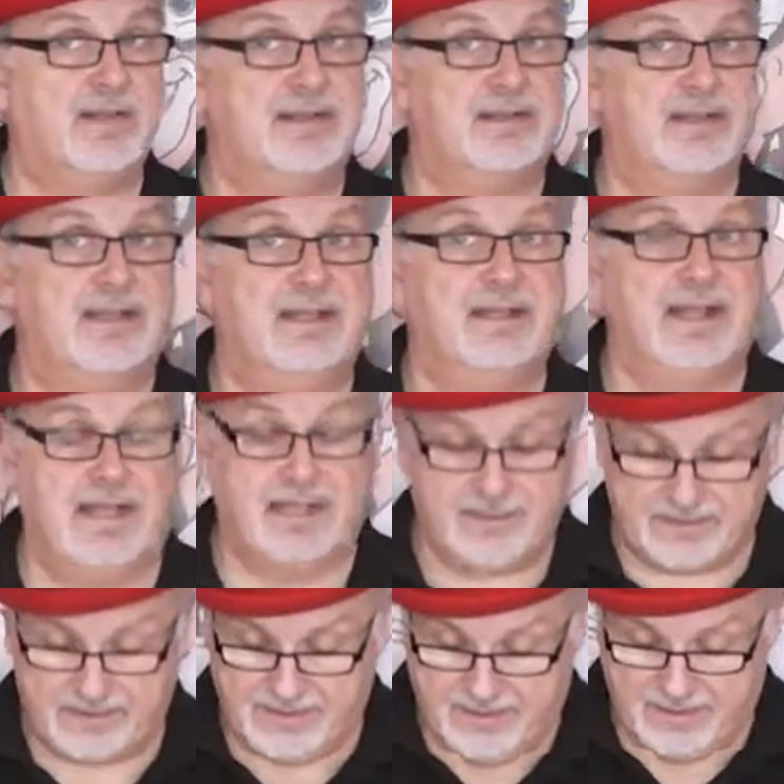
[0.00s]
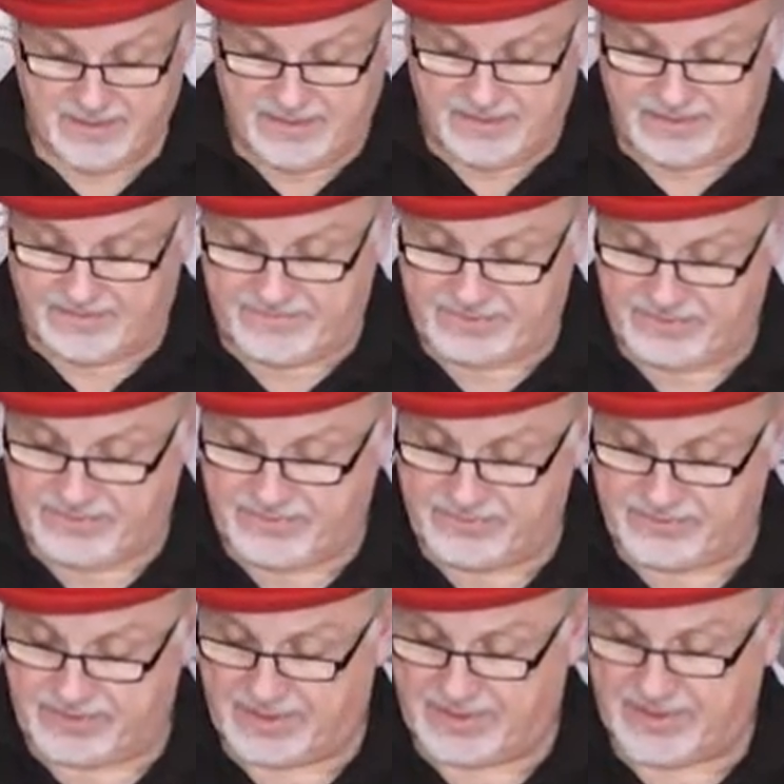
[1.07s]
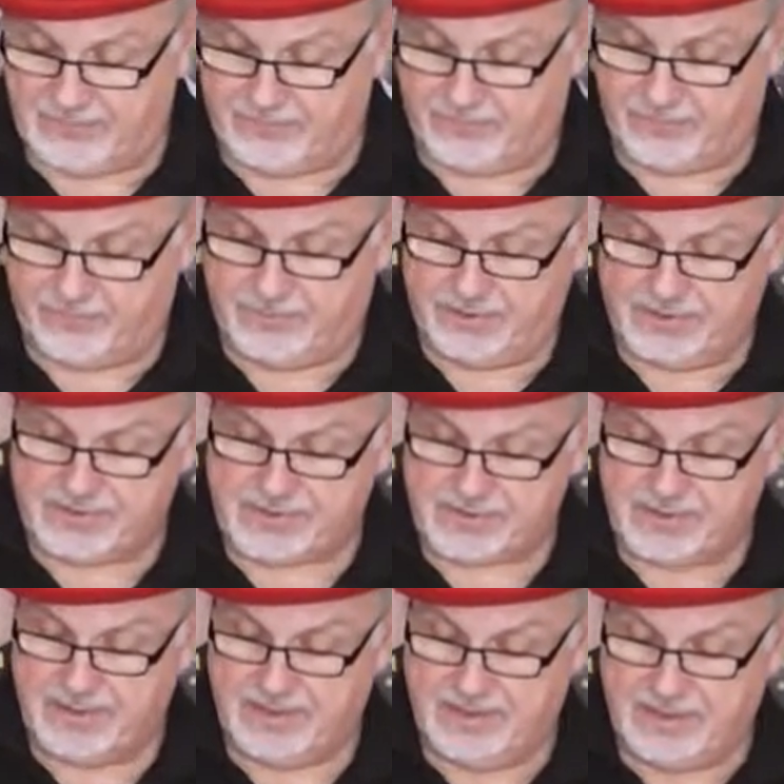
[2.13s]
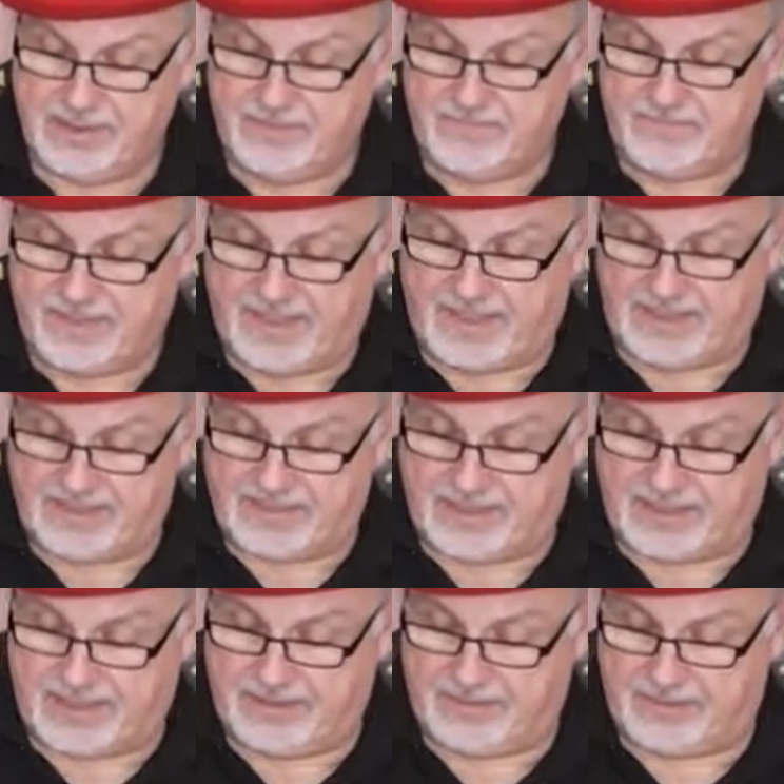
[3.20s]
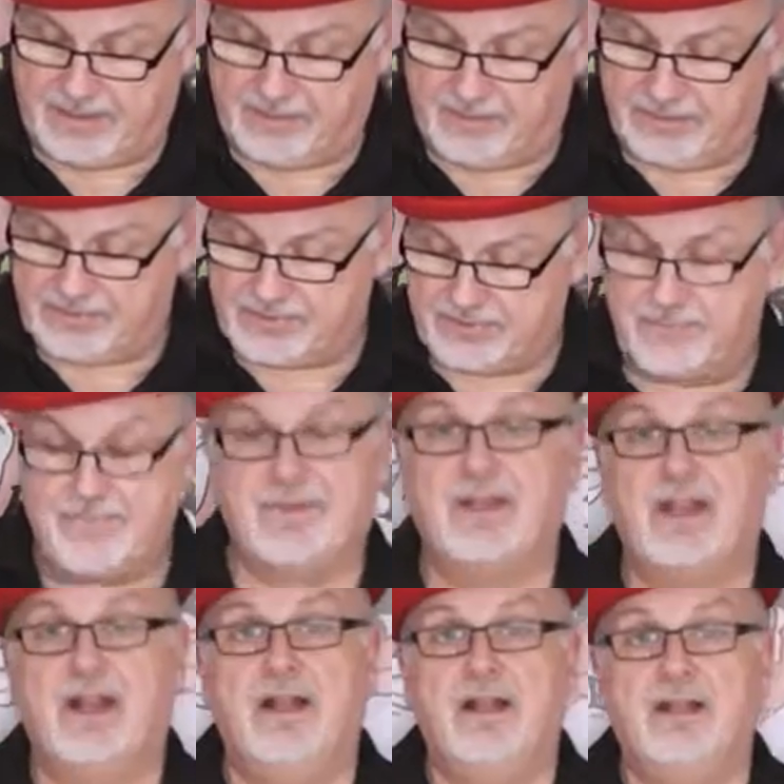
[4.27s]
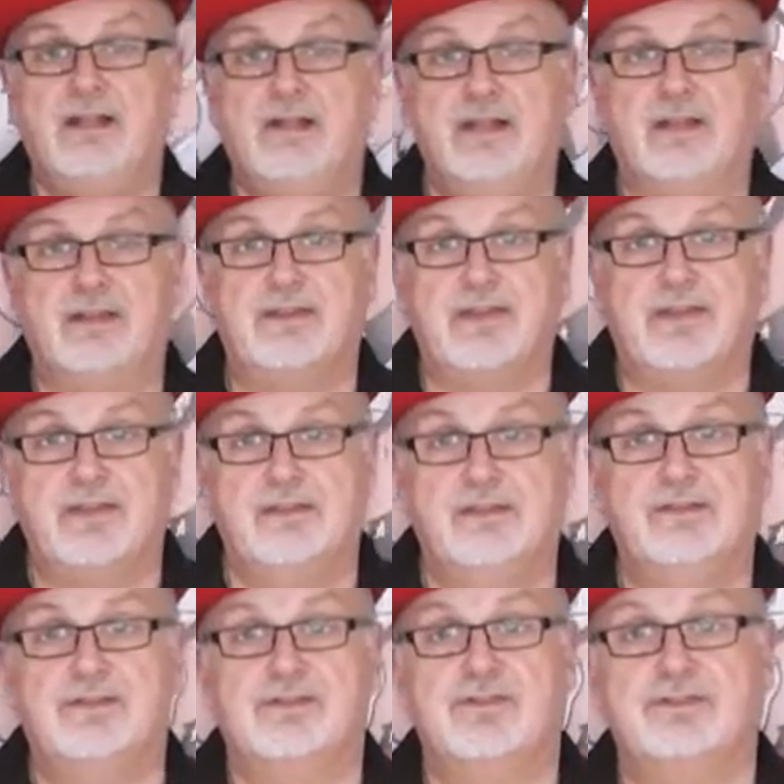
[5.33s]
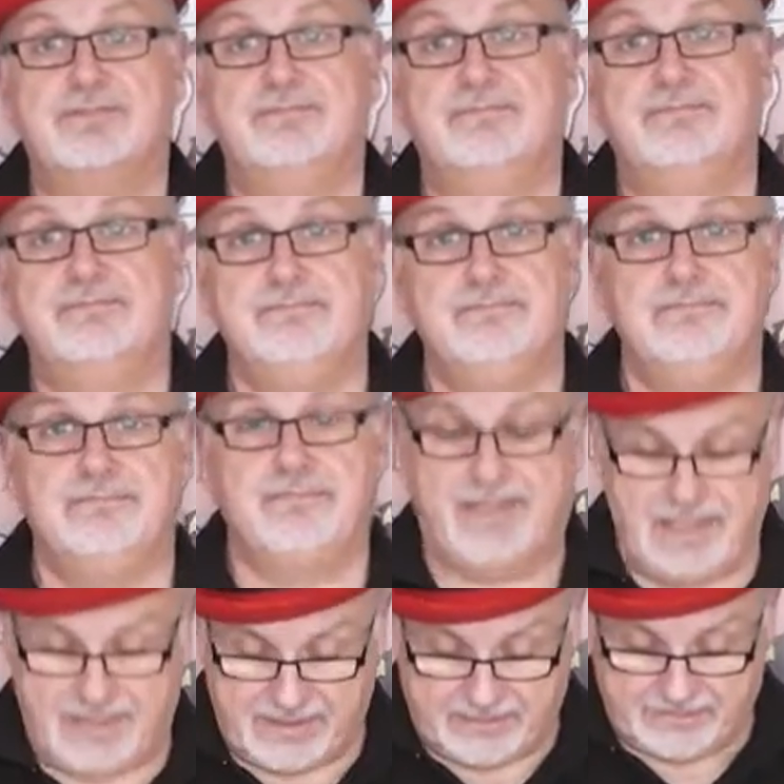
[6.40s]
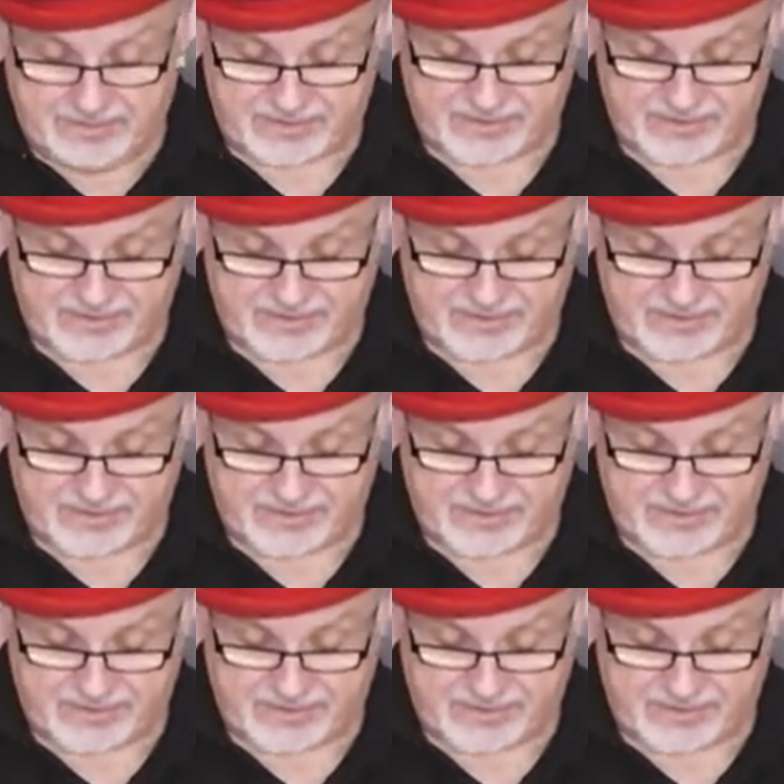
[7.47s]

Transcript: be anything in that. They've seen you slide it forwards and slide it backwards. Nothing should lead them